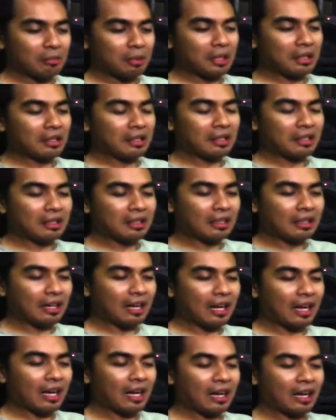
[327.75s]
But
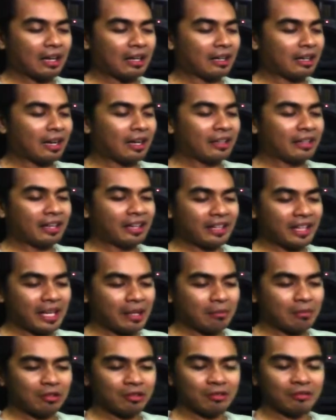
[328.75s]
I like
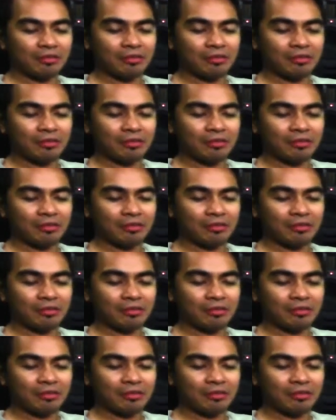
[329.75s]
Ableton